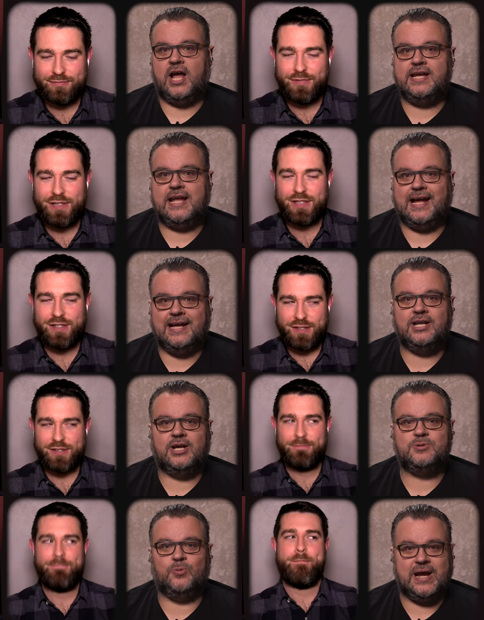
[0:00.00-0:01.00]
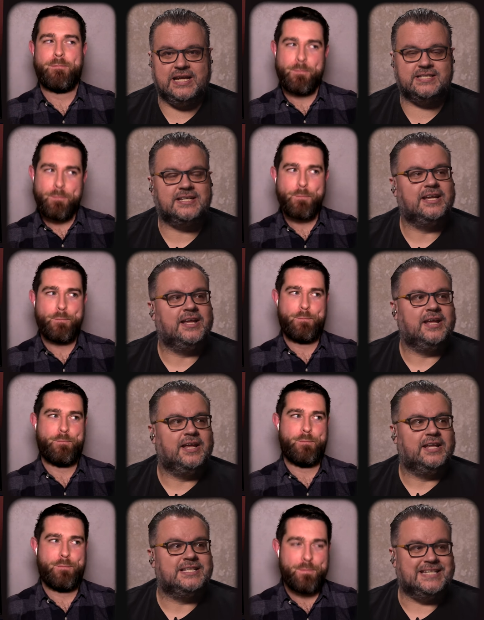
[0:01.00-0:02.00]
Speaker 1: cannot wait
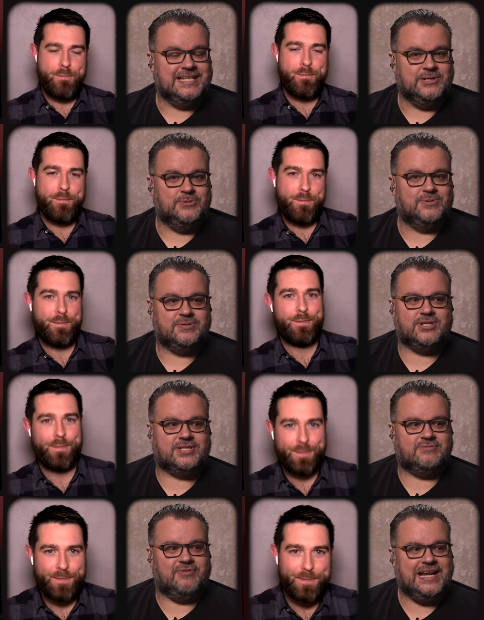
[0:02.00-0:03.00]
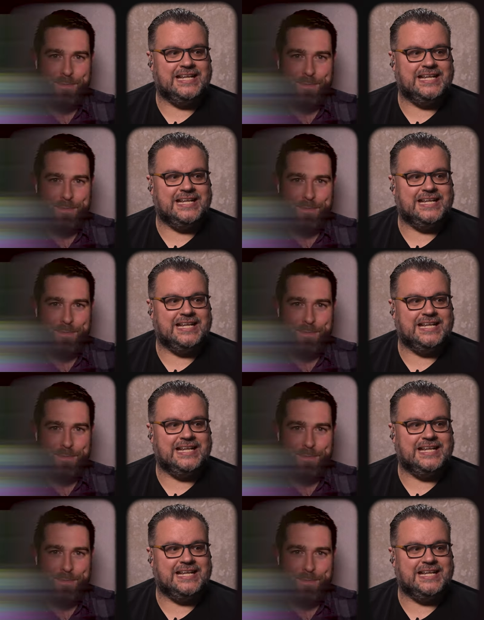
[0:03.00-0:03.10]
to just really